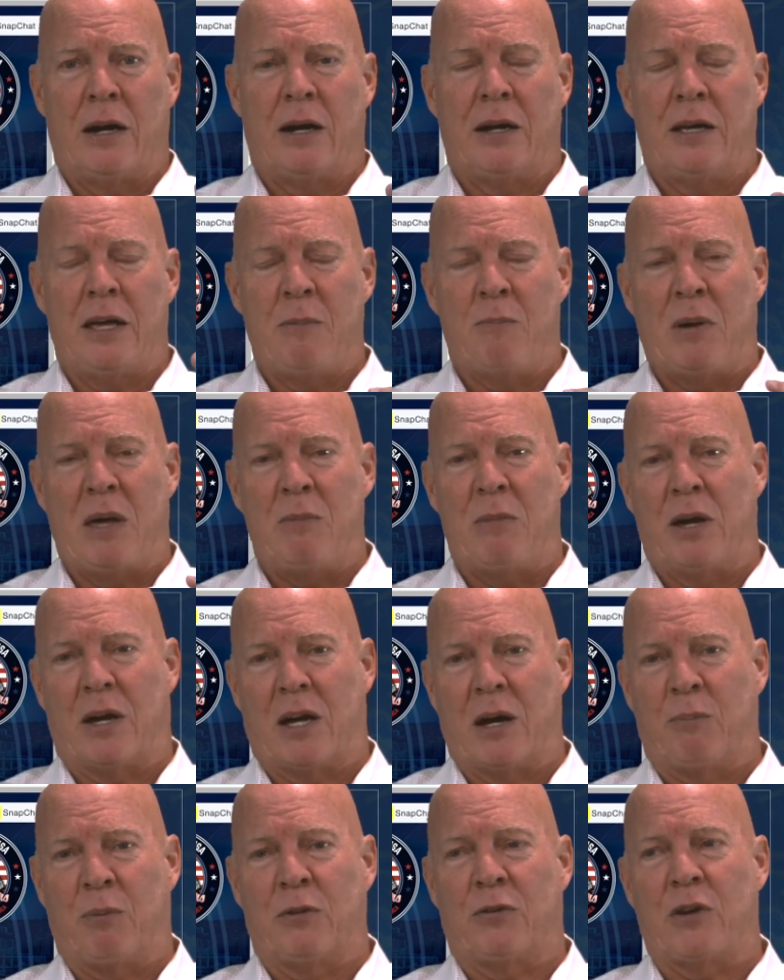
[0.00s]
he beat me a
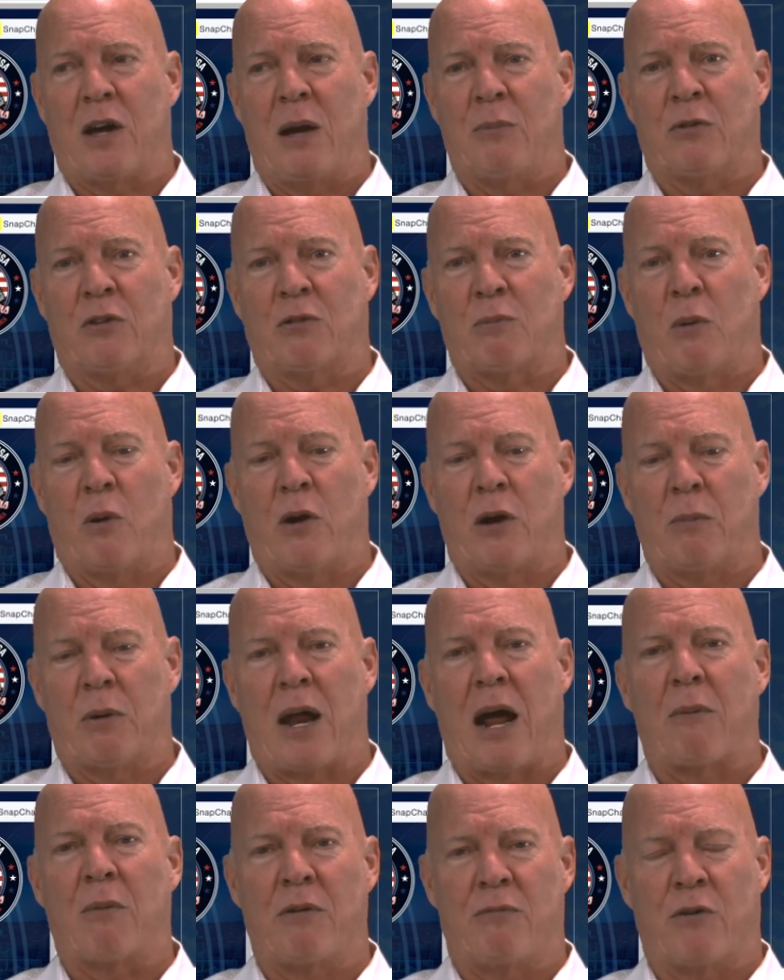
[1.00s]
couple times this morning, but
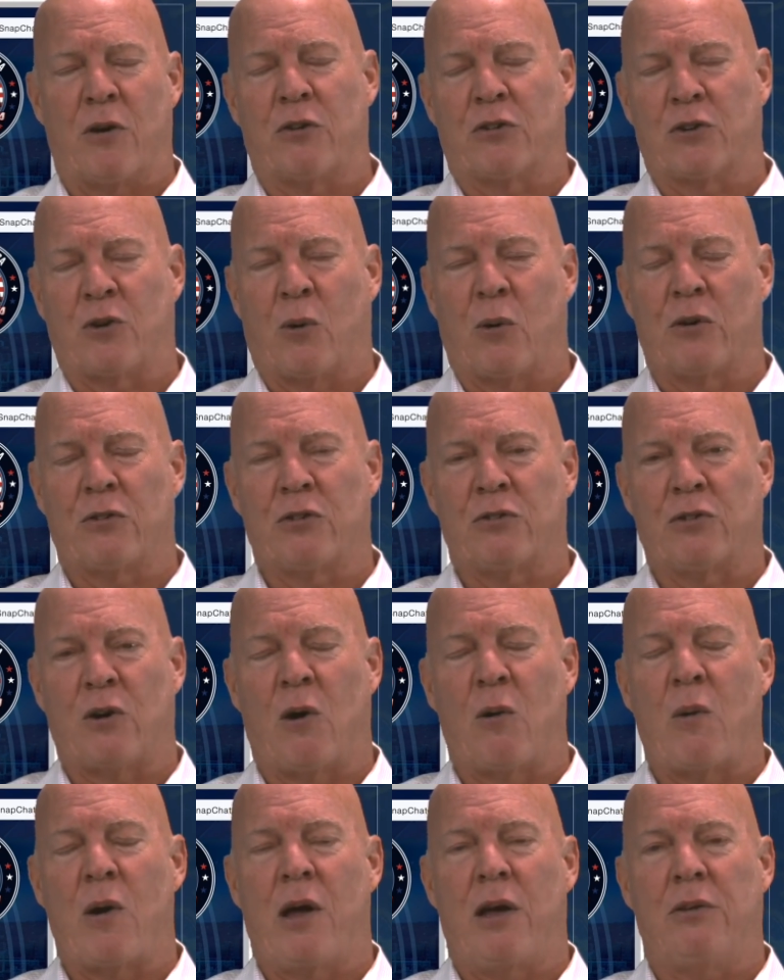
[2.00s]
I reversed course as
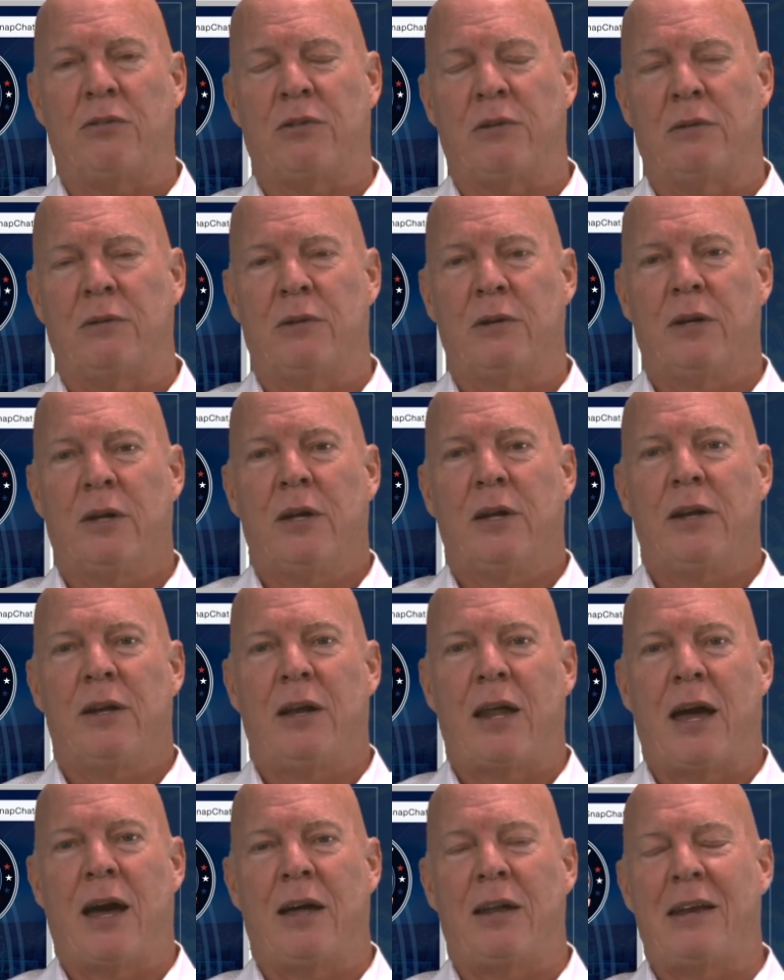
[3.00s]
always. And
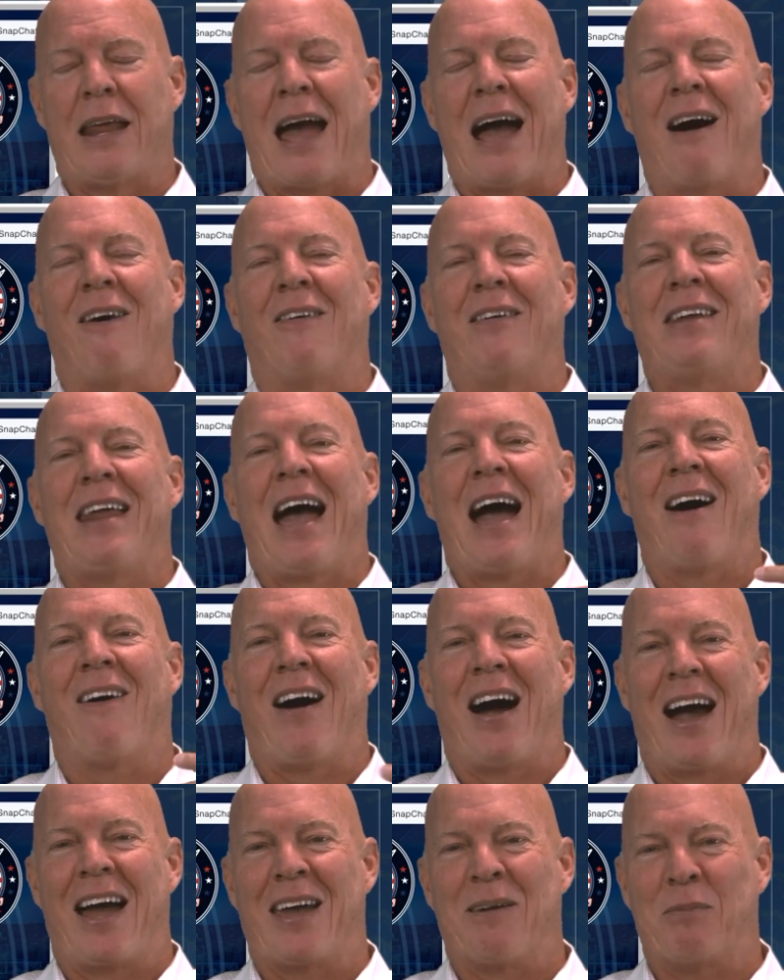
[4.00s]
now
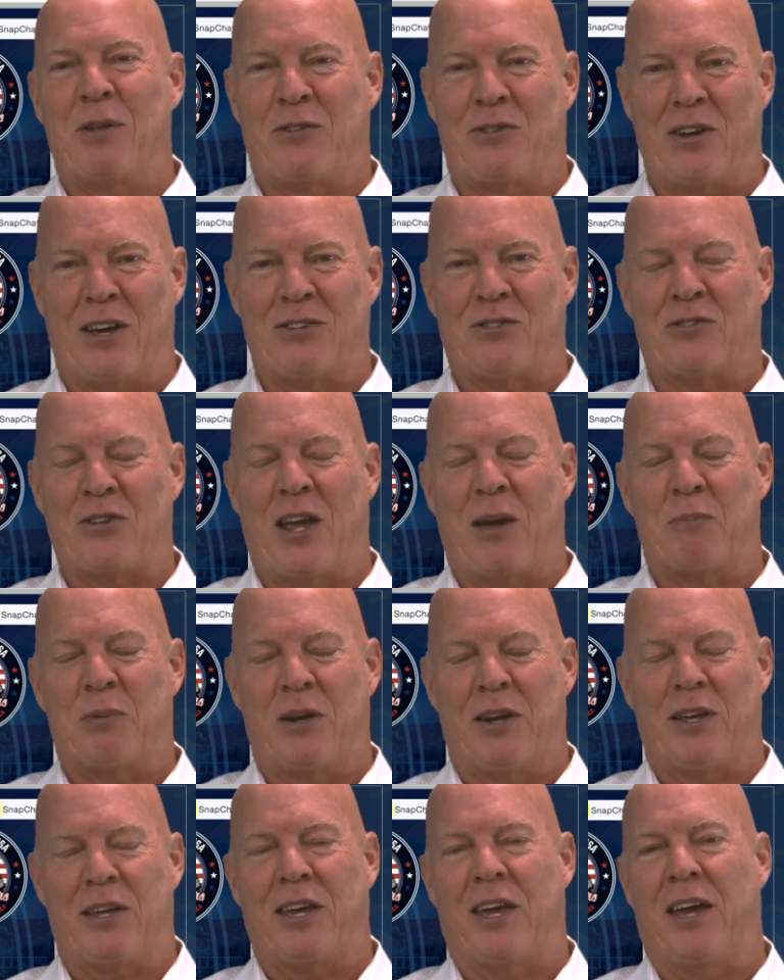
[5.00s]
I am the chess
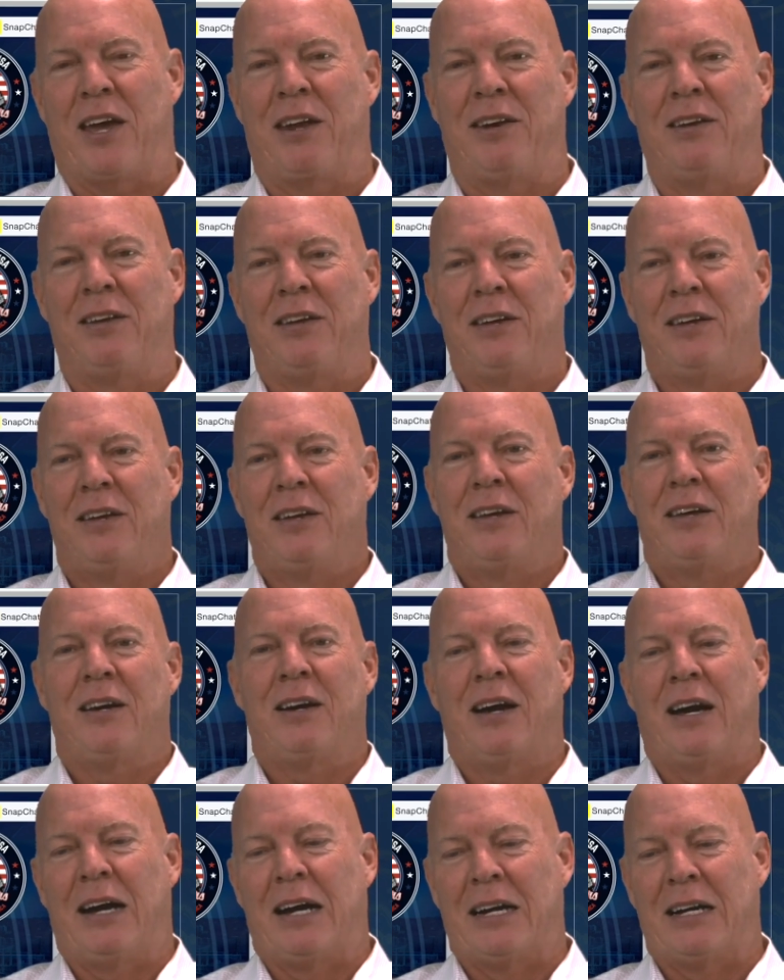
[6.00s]
champion again.
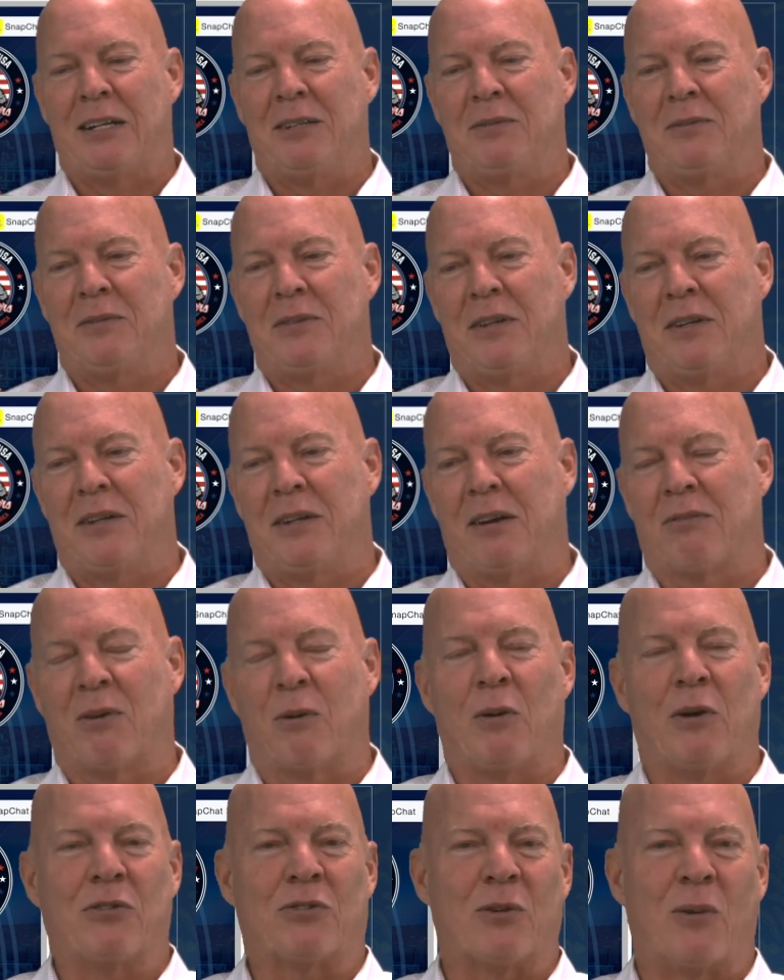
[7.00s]
Every
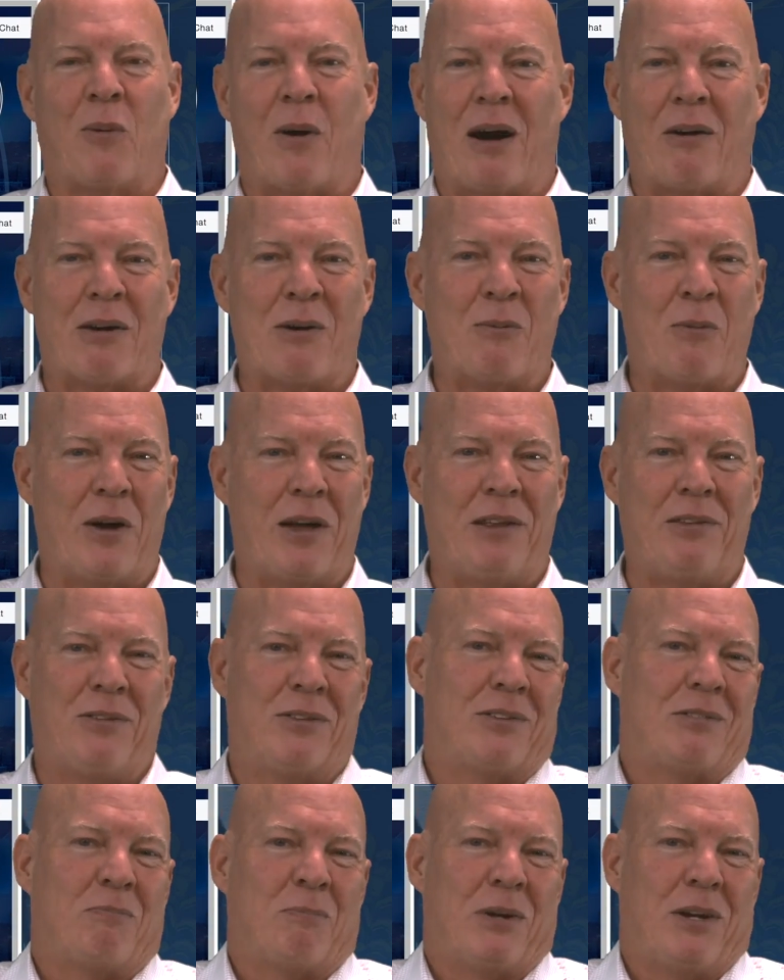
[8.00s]
once in a while he
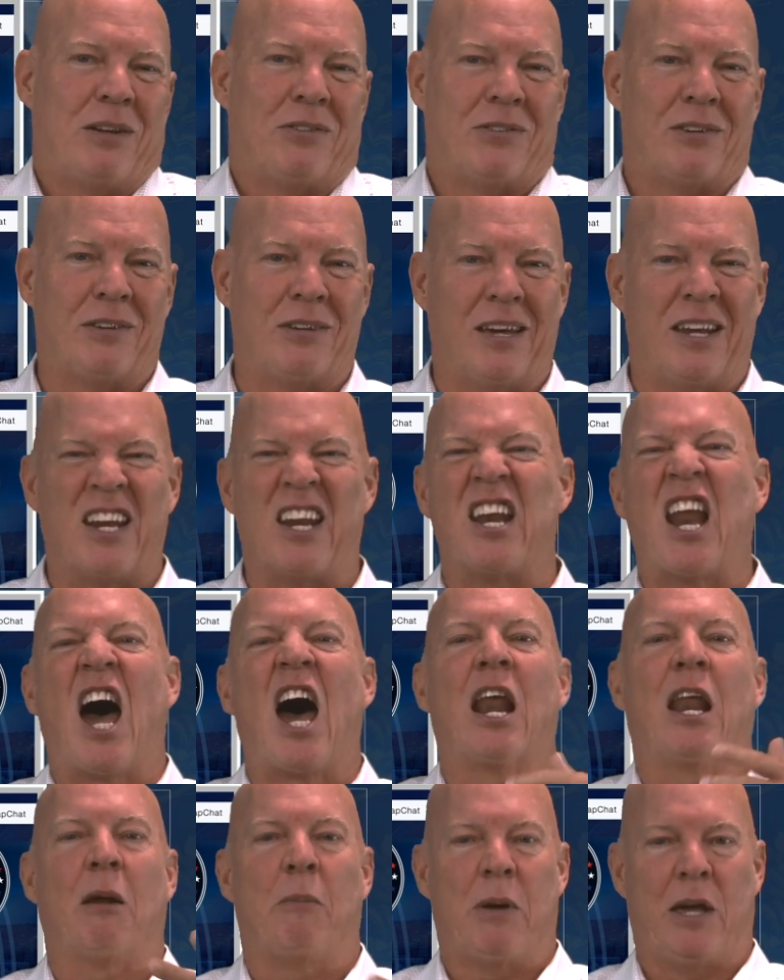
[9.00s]
wins, but it's an
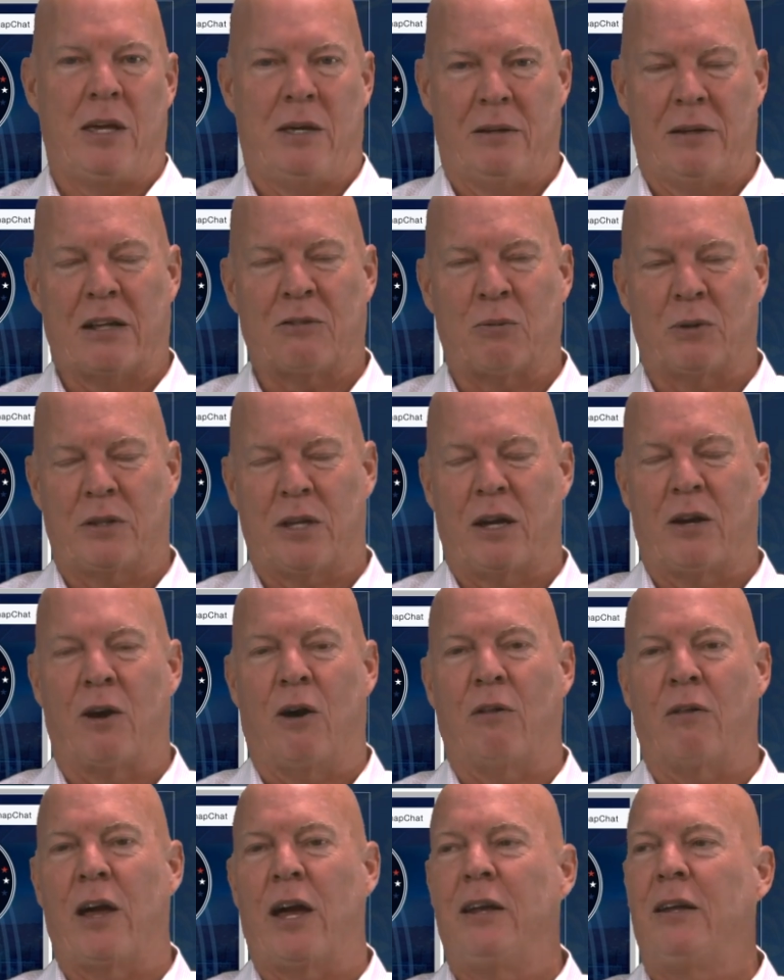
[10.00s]
anomaly. That's what they
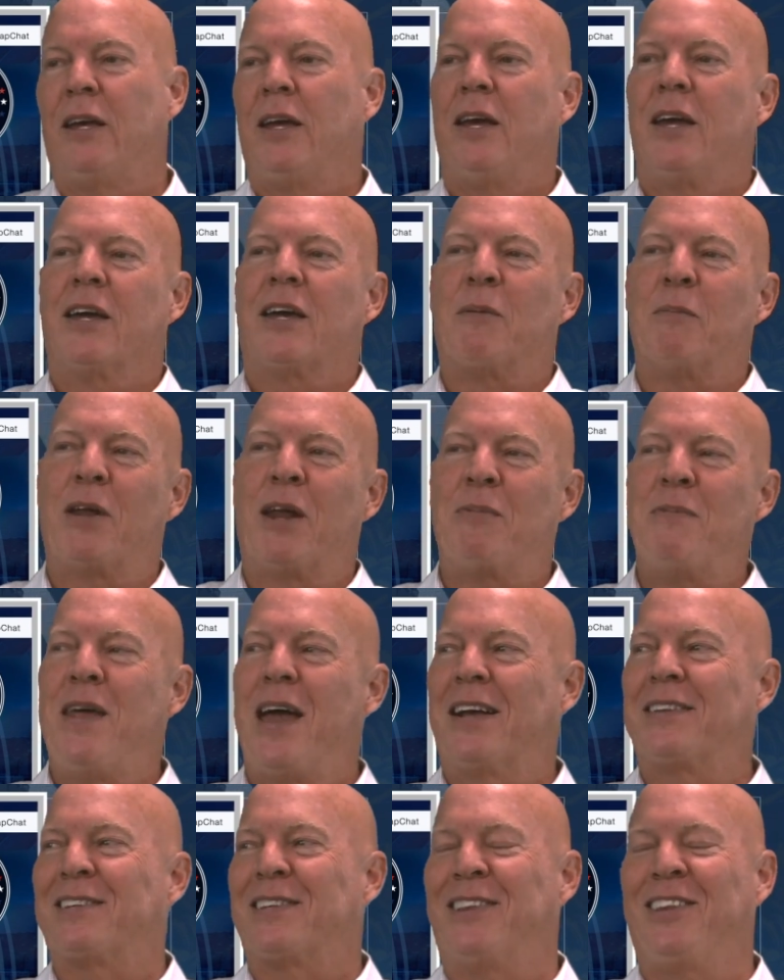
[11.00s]
call that. Coming up
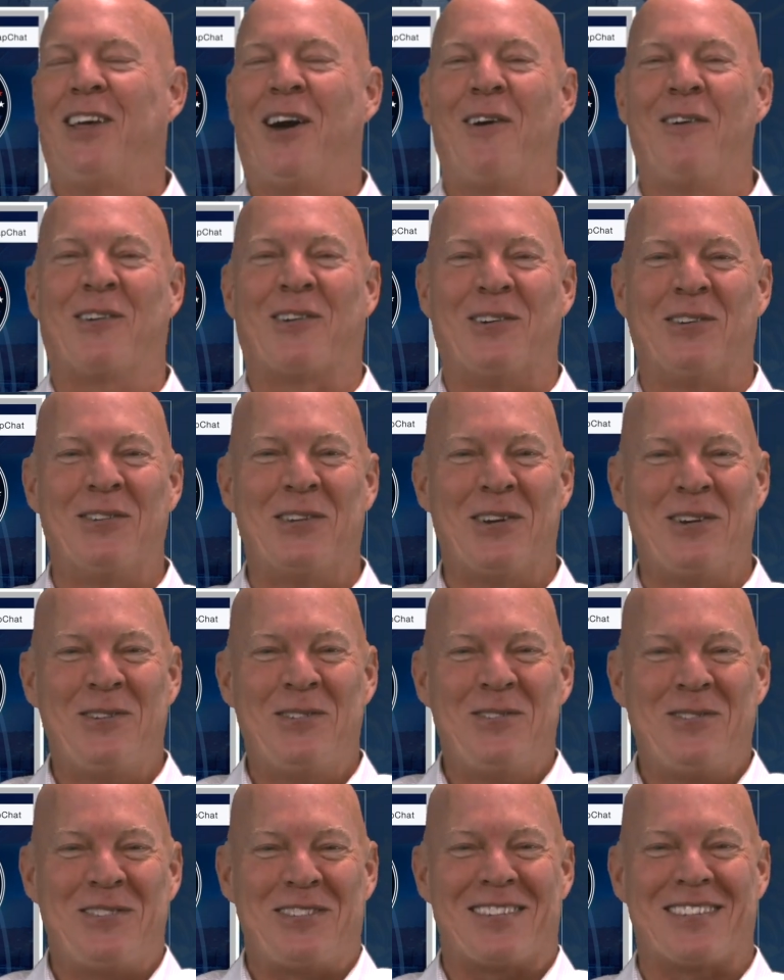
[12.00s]
next, local
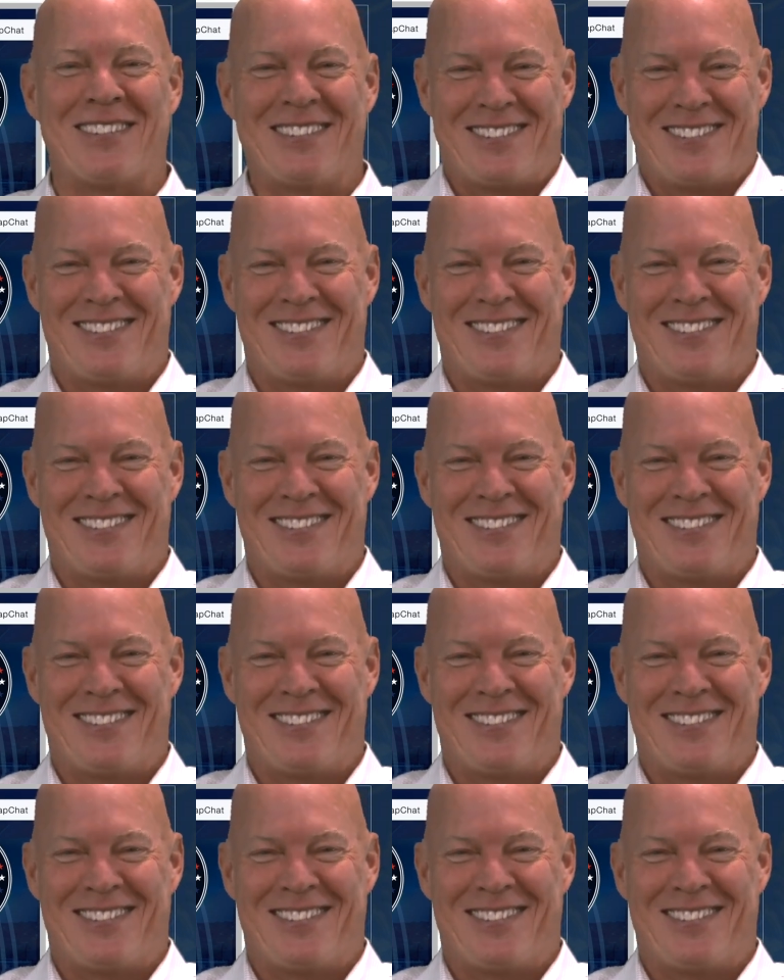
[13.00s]
news.